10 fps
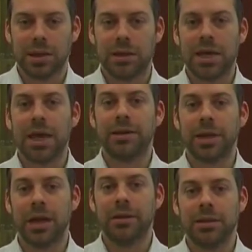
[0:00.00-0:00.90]
and that
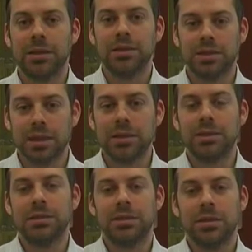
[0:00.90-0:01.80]
light
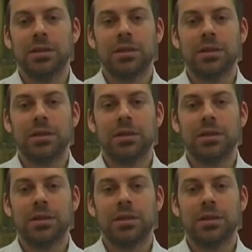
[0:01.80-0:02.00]
does